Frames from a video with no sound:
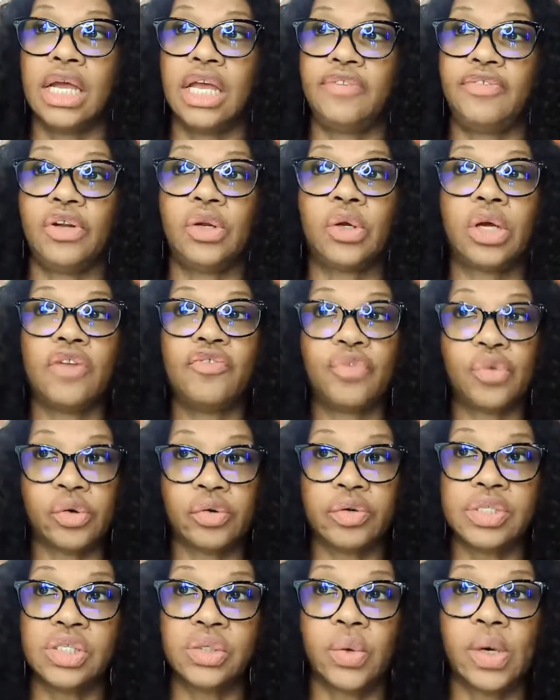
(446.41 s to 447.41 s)
If you're looking
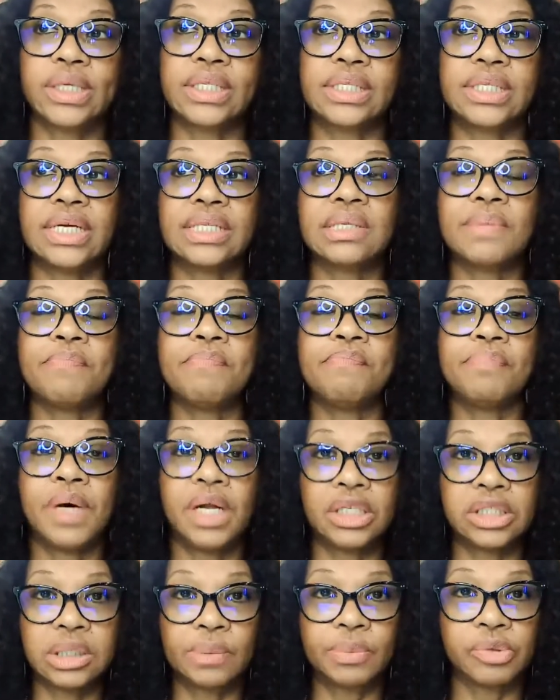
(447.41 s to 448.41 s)
for resorts, there's
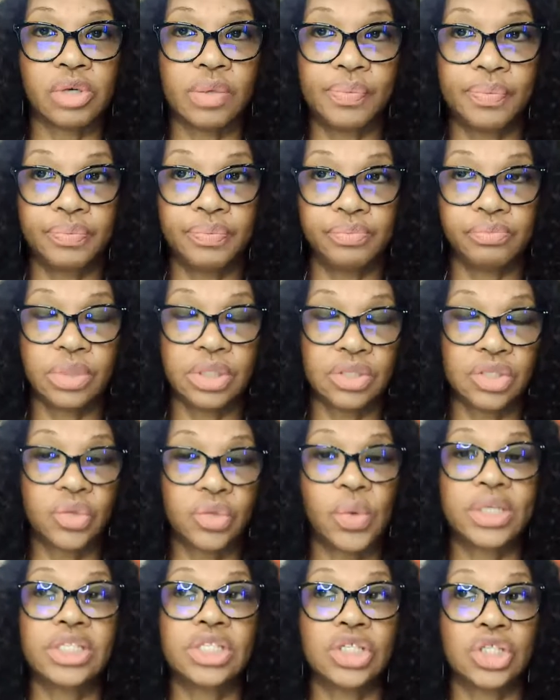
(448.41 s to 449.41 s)
multiple
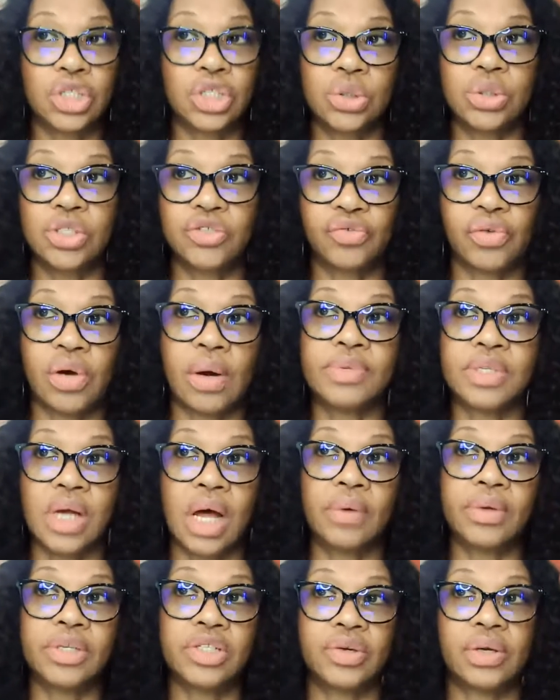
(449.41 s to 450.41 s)
resorts to choose from.
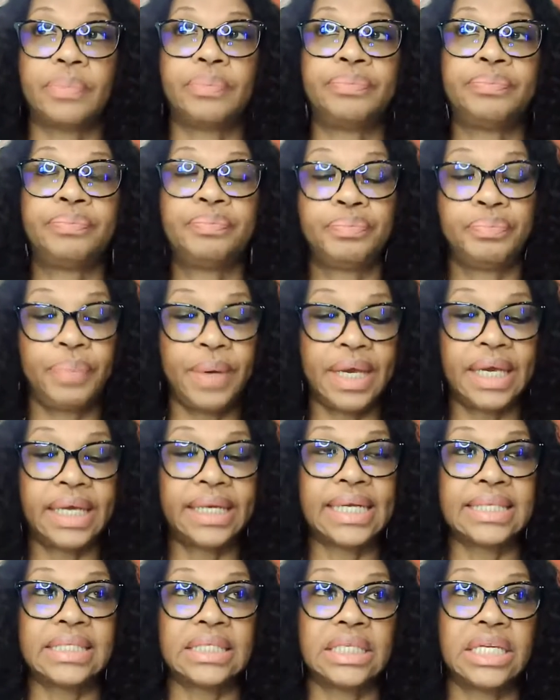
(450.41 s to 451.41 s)
So I always try to pick
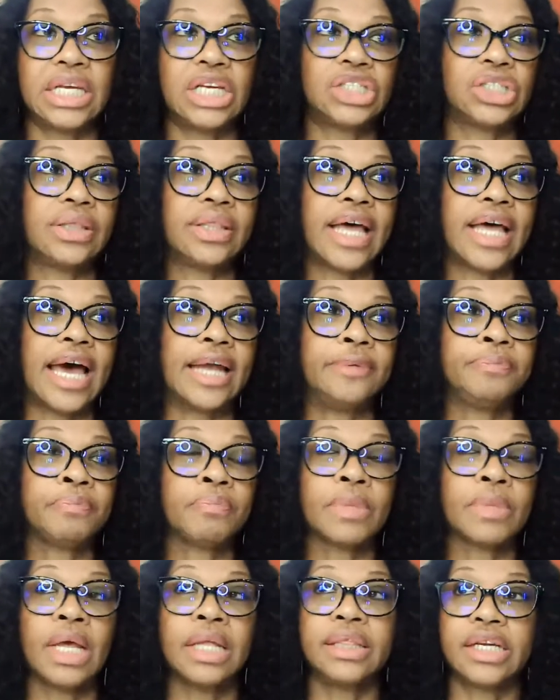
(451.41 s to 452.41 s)
a destination that
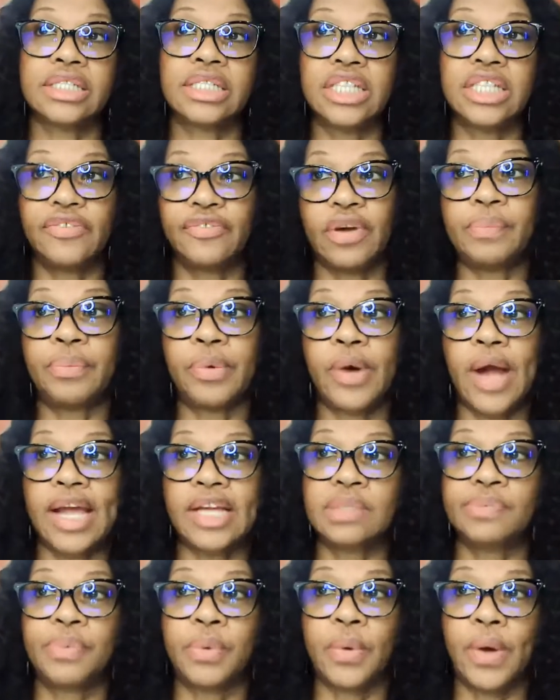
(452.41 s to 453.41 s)
there's different
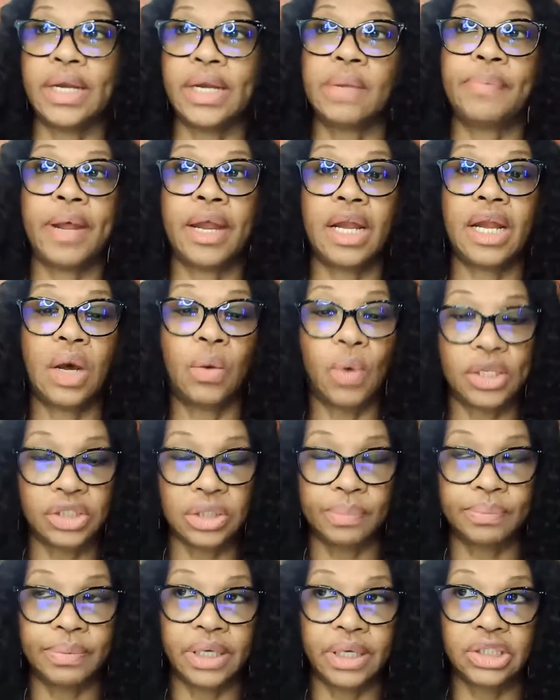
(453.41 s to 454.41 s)
price point depending on
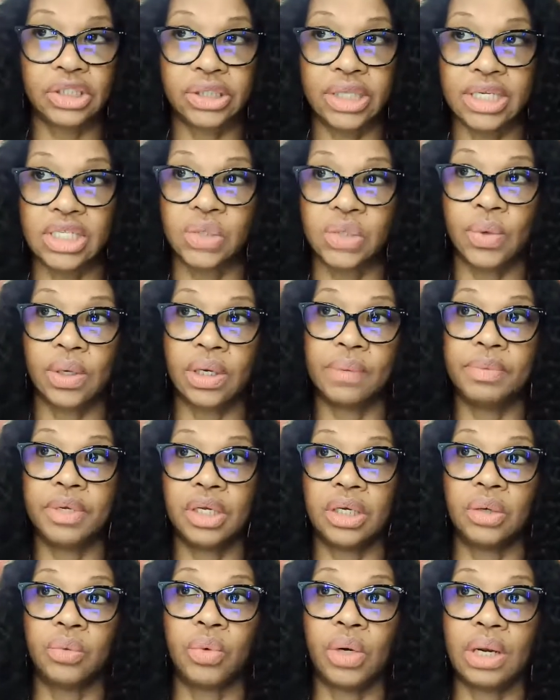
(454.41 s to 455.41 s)
what your budget is. You want
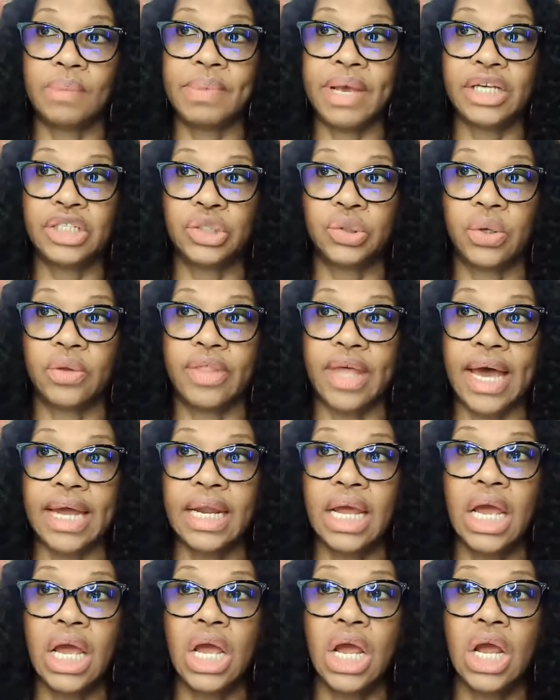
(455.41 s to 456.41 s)
to make sure
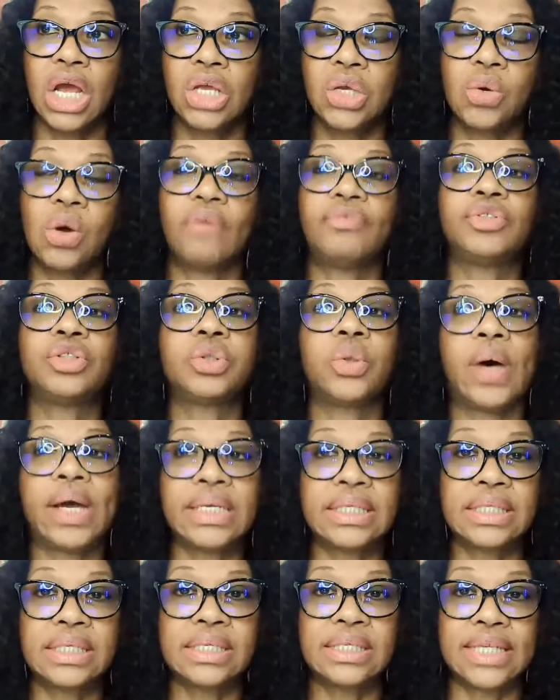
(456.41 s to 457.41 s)
that you have
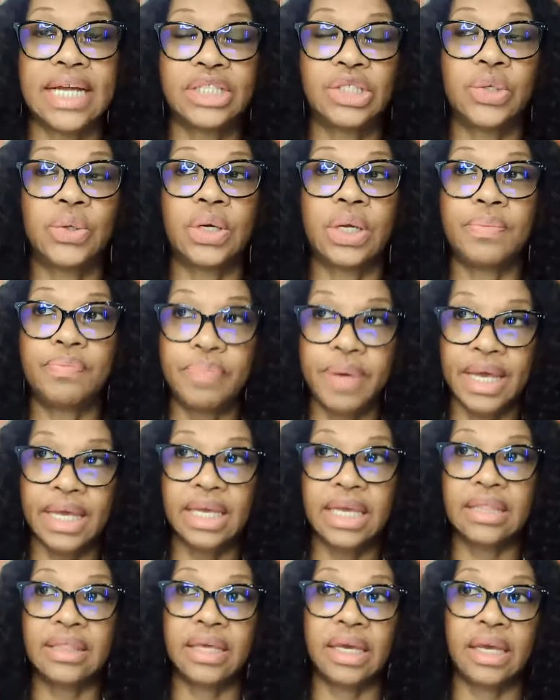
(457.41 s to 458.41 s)
choices that you can
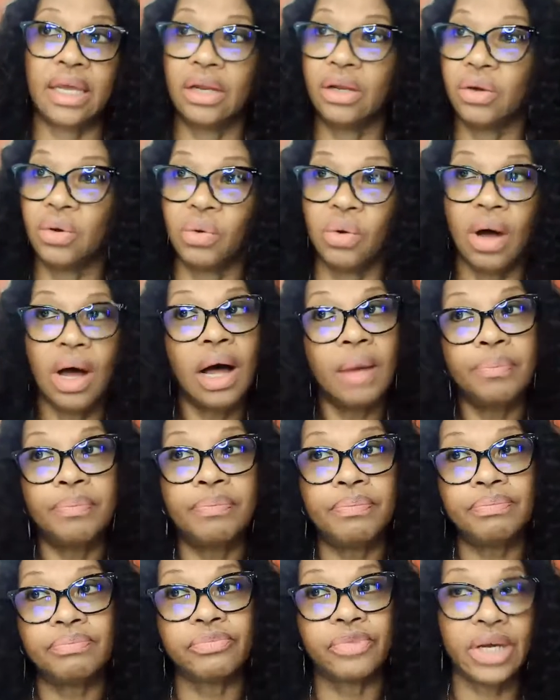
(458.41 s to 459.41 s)
pick. Either can go
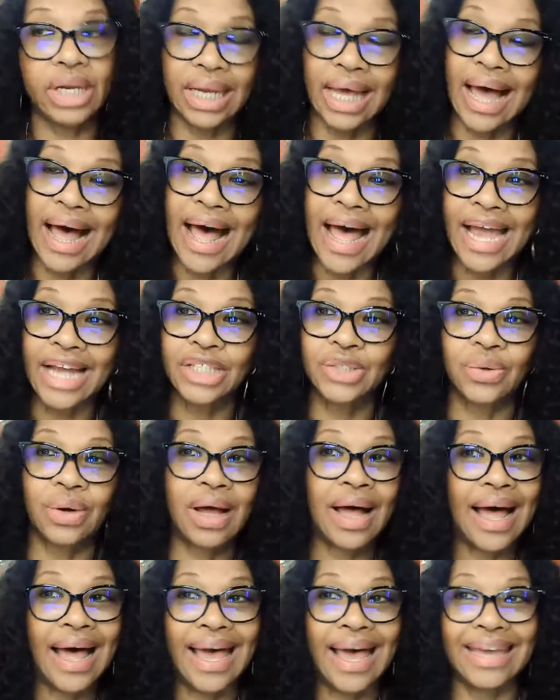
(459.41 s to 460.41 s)
up real high to
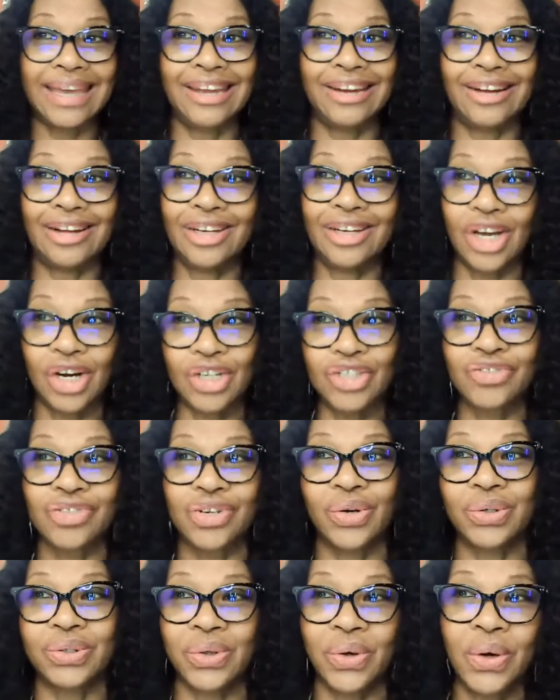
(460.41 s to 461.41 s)
a high,
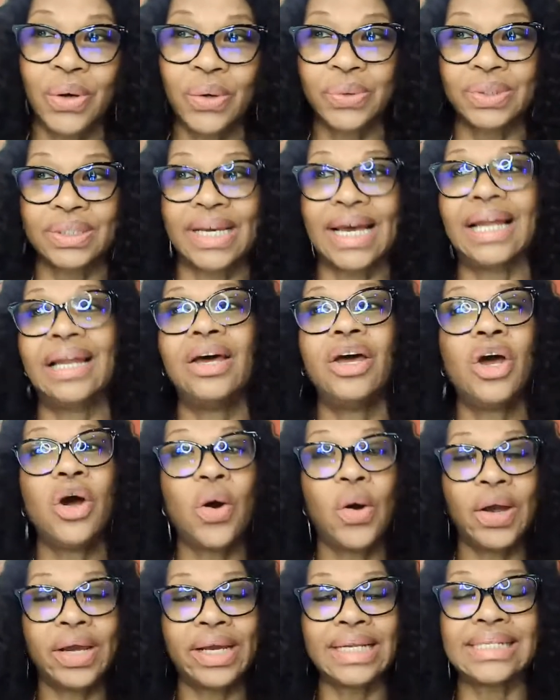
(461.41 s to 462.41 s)
luxury hotel,
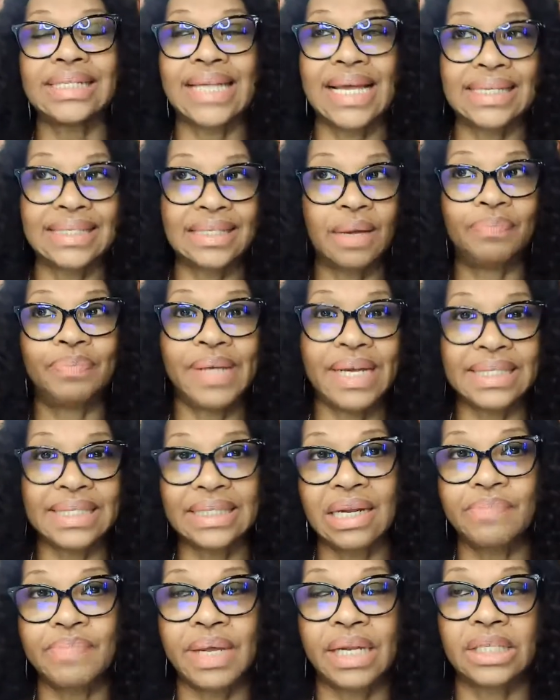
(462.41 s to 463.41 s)
or you can stay
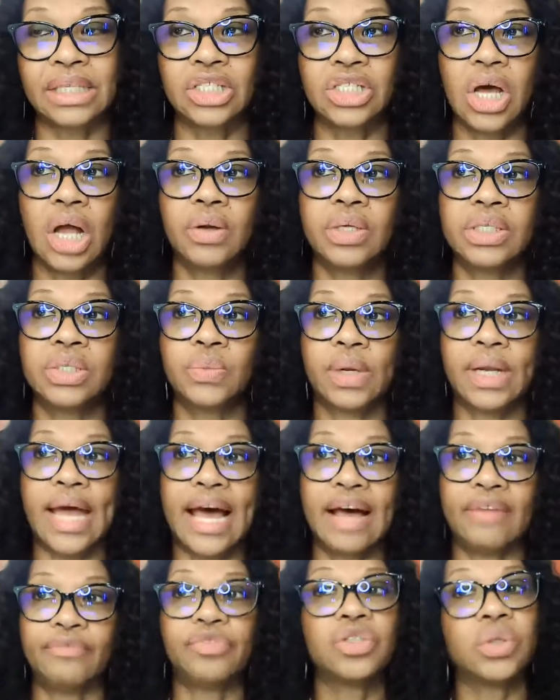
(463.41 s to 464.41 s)
someplace in the middle. So you always want
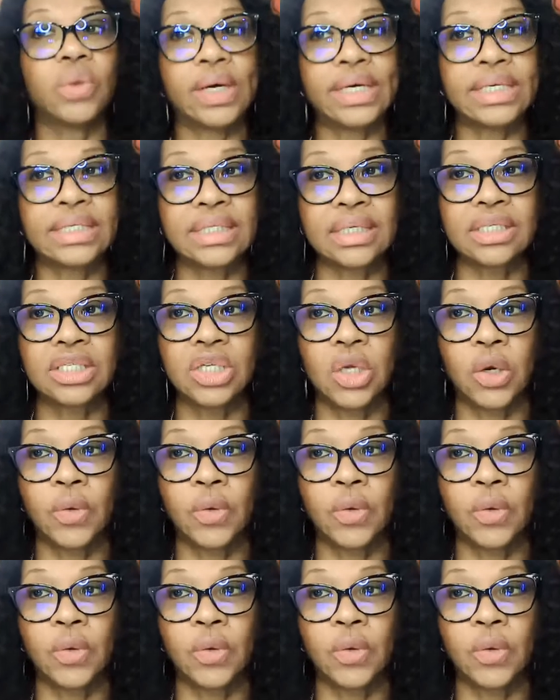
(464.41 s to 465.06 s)
to have choices.